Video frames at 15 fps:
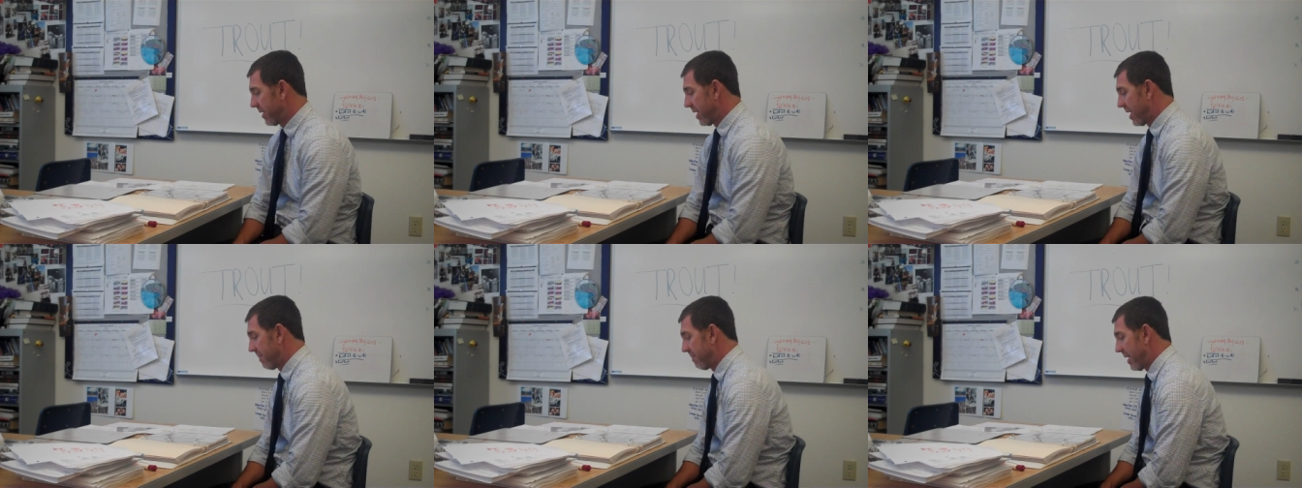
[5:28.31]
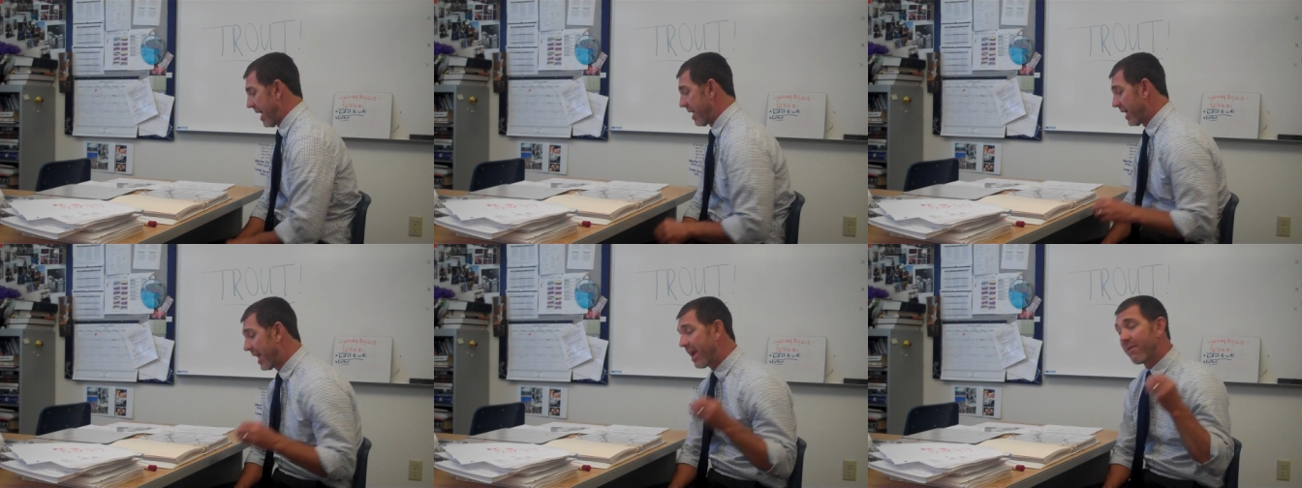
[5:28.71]
Um,
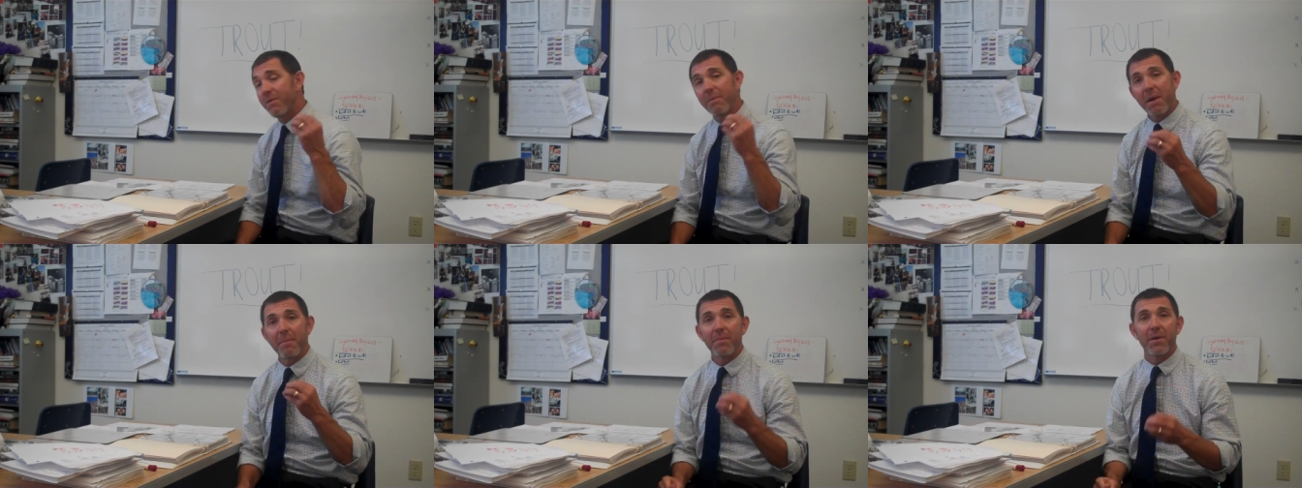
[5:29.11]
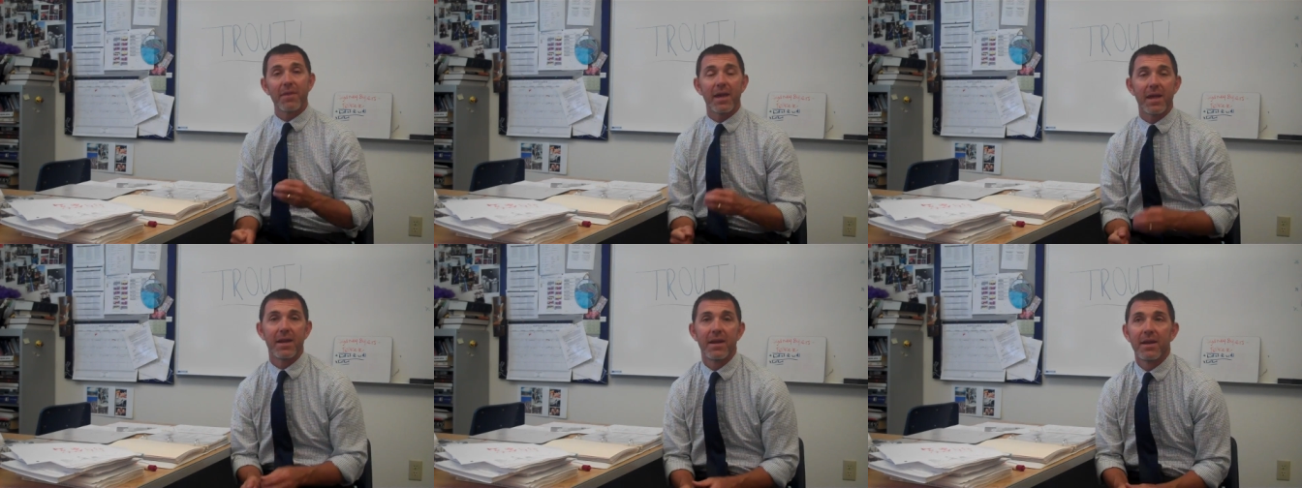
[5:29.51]
and again, remember
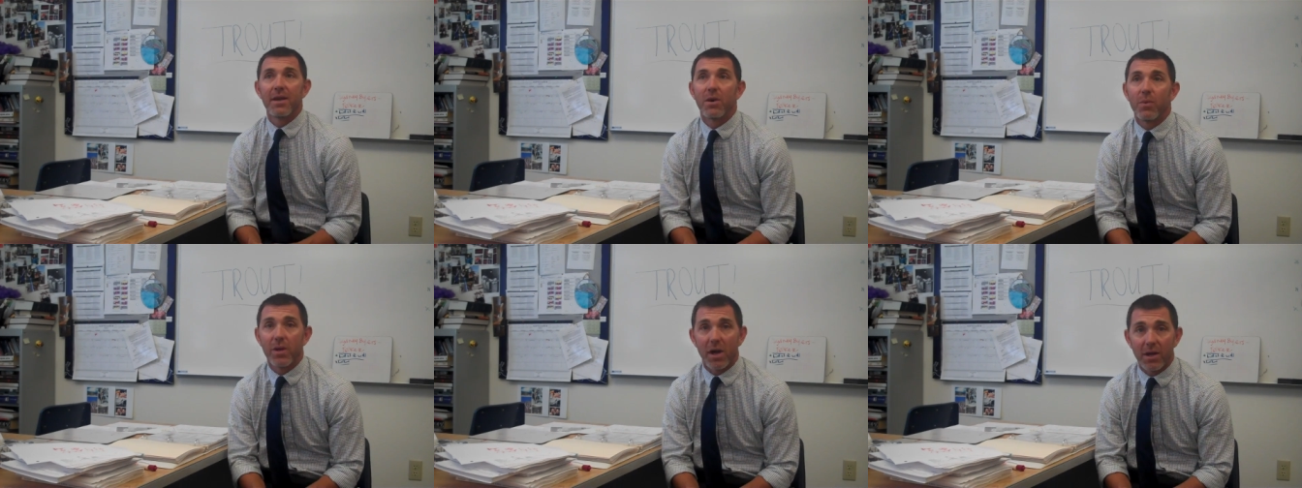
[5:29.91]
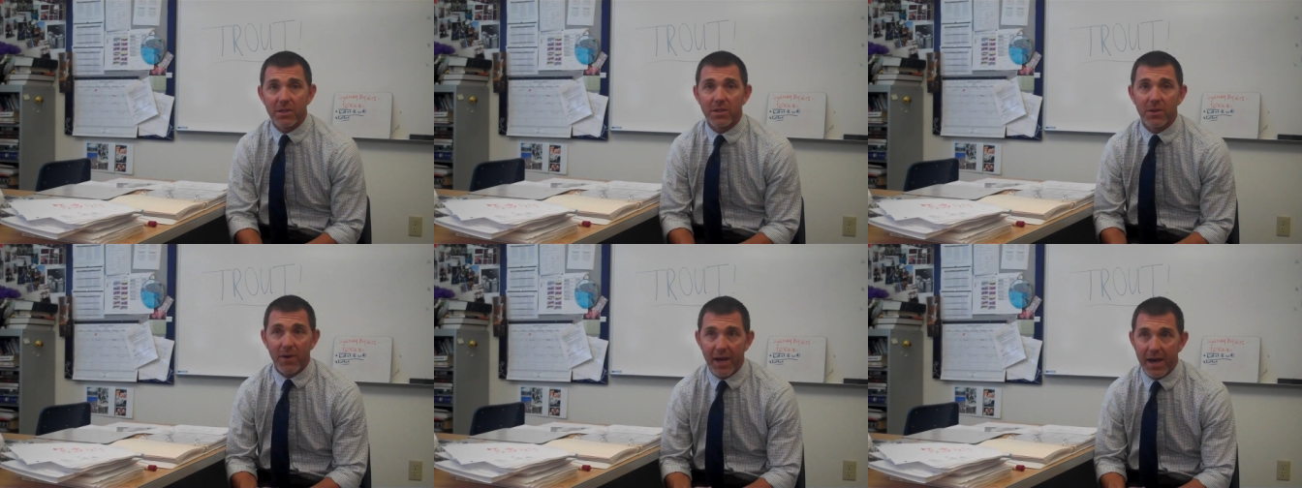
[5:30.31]
that we
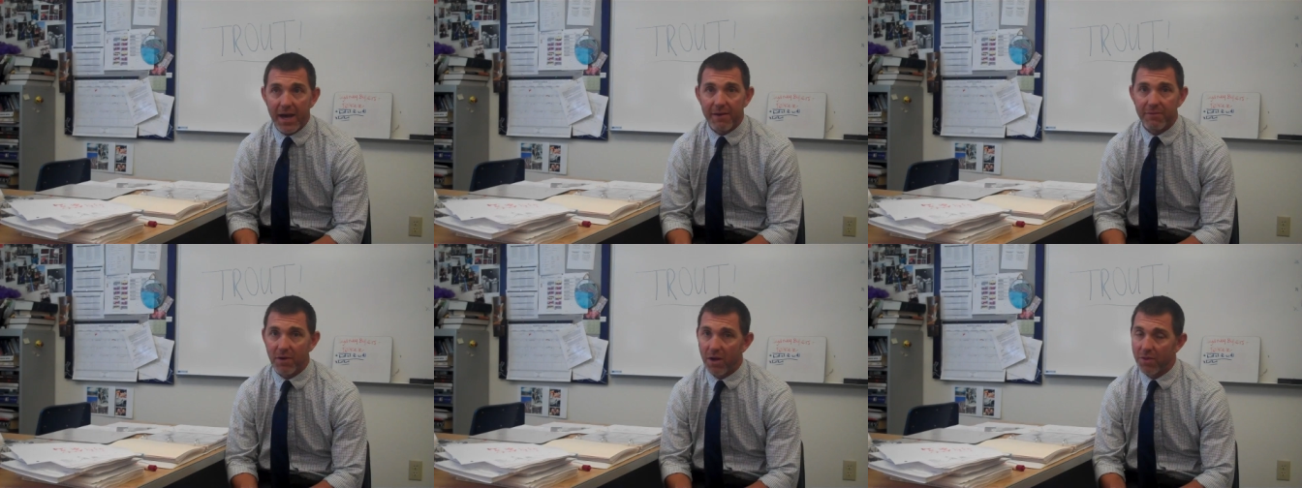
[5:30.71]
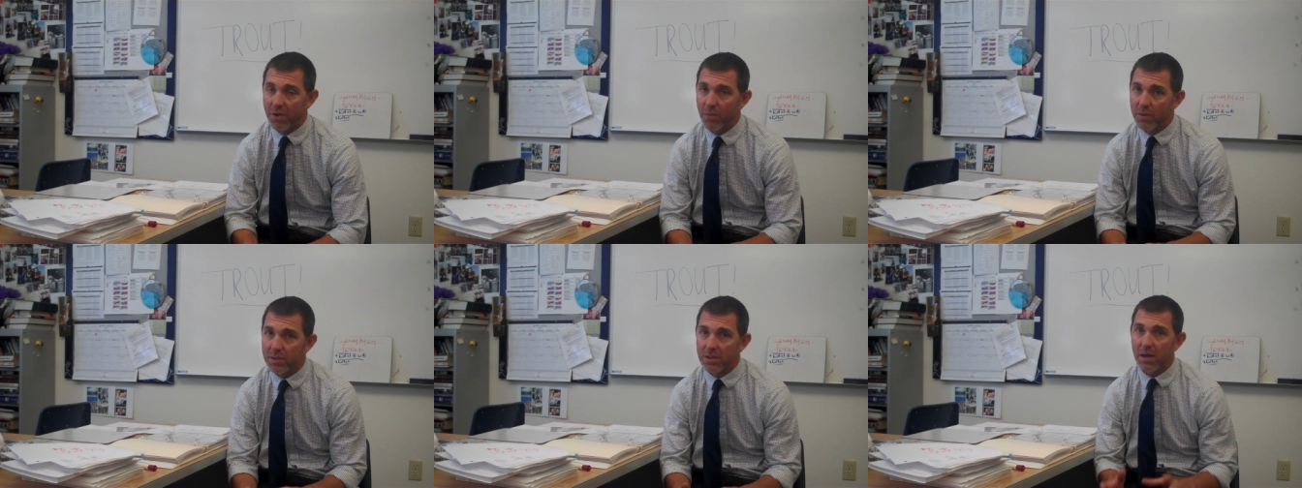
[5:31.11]
also have,
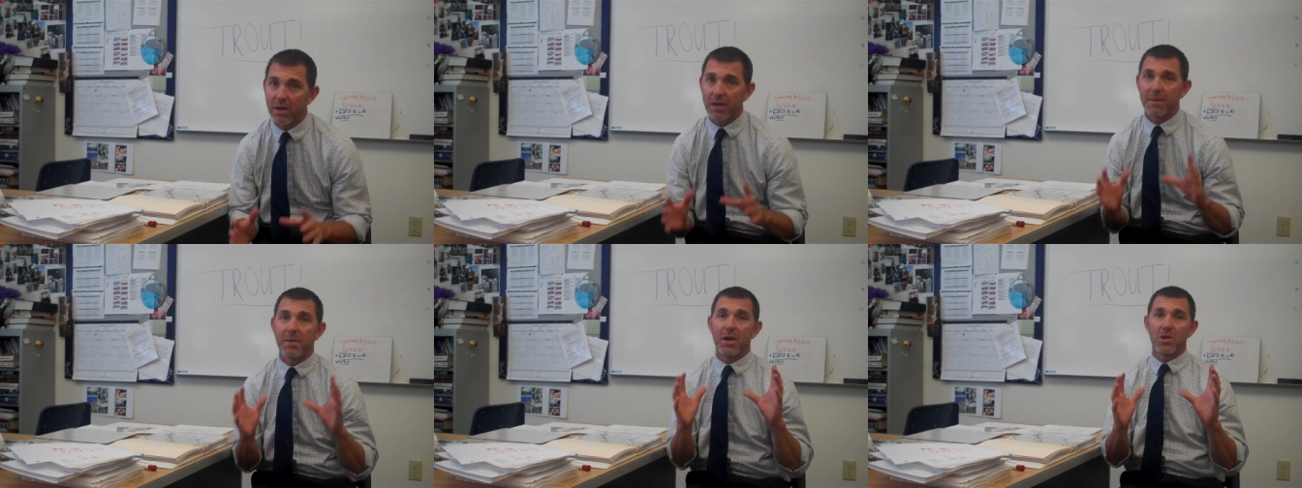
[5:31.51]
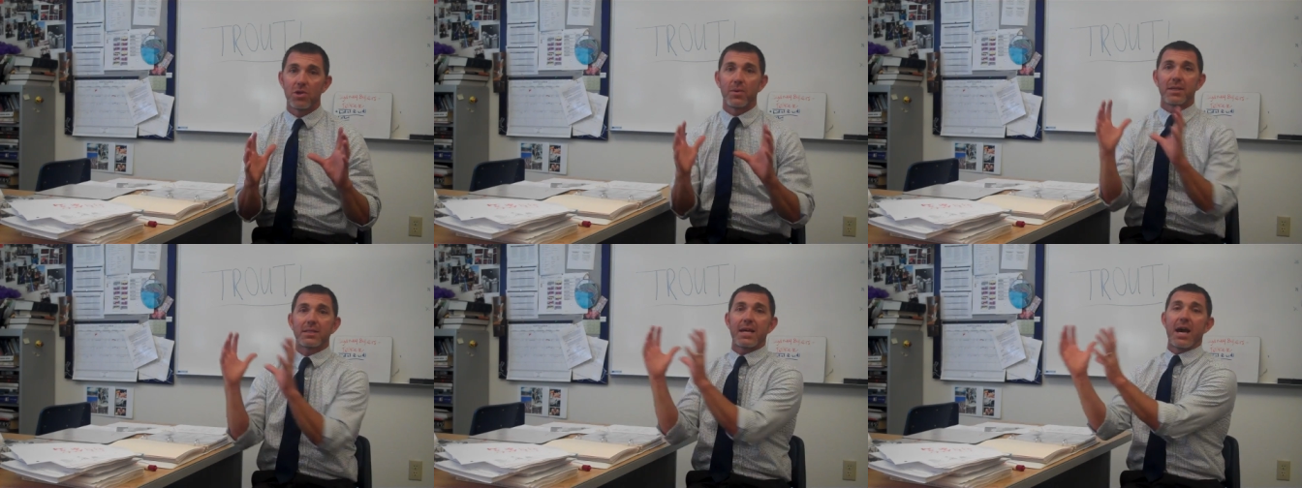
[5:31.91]
although we're talking about
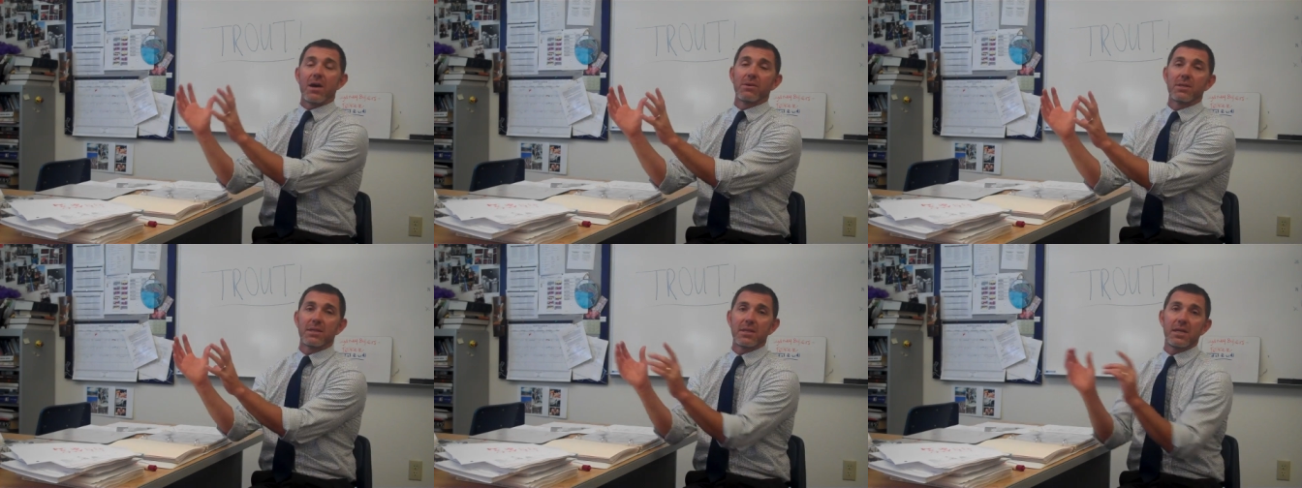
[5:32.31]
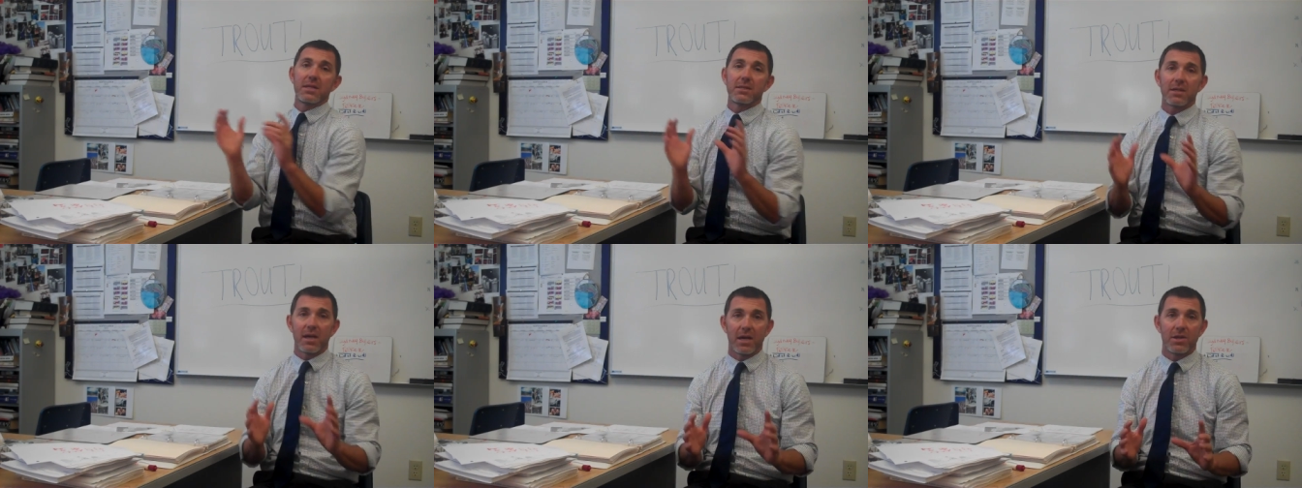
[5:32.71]
U.S. House
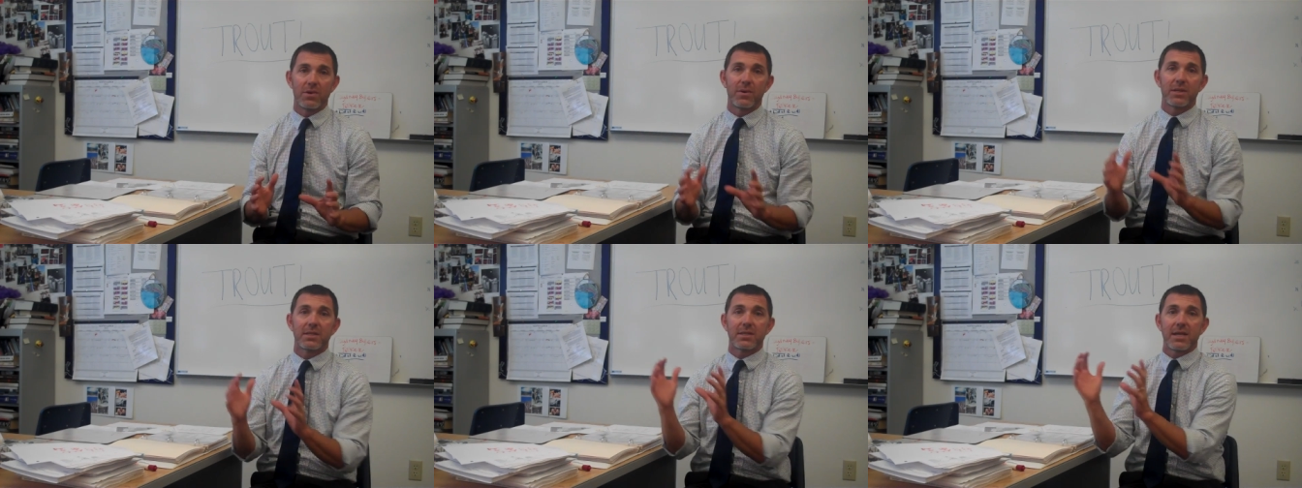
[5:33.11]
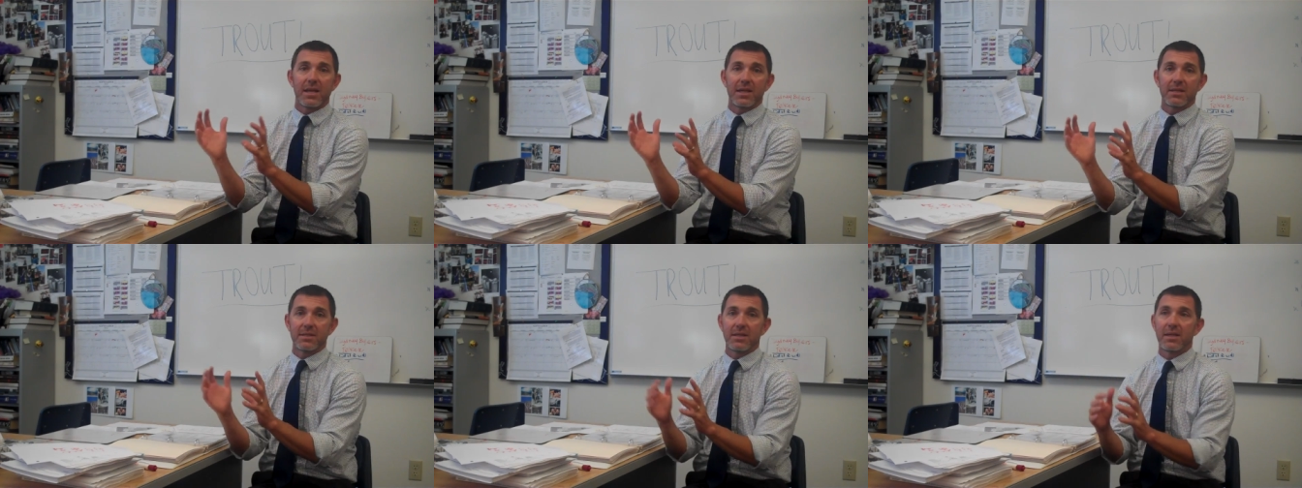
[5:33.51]
seats and U.S.
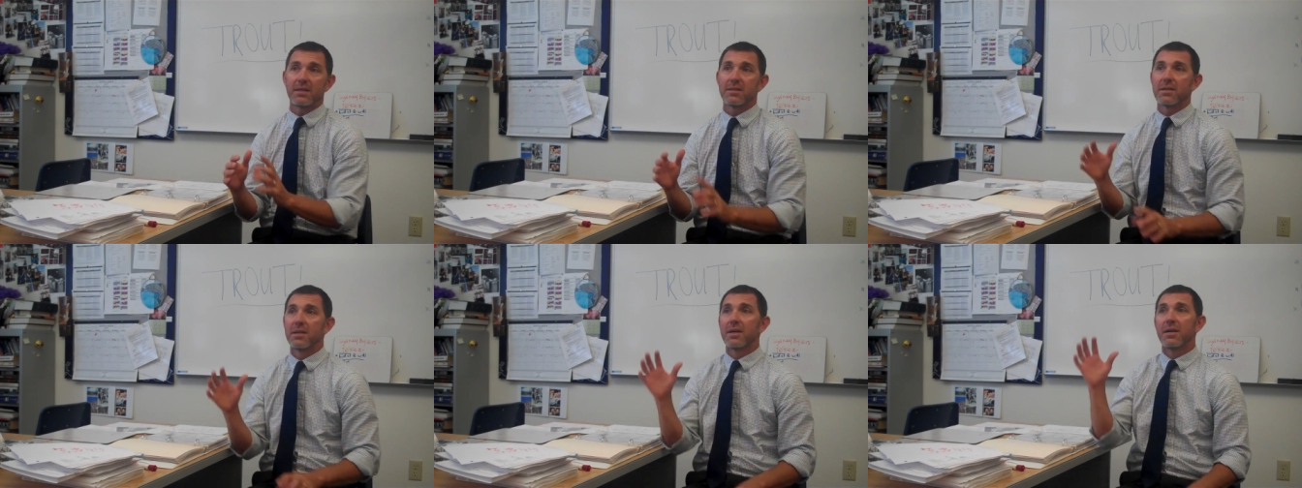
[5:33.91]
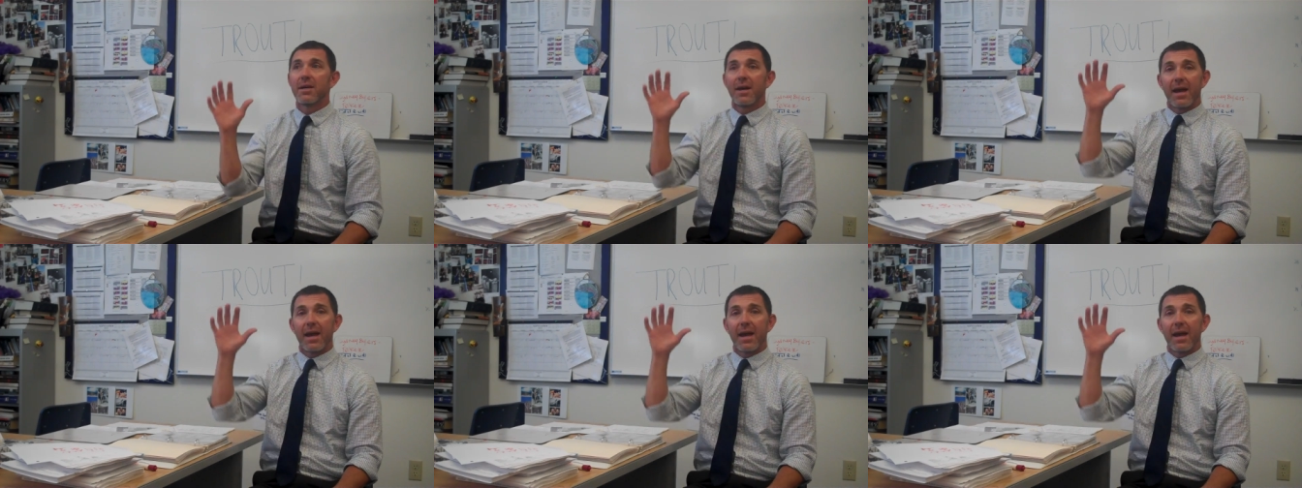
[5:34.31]
Senate seats,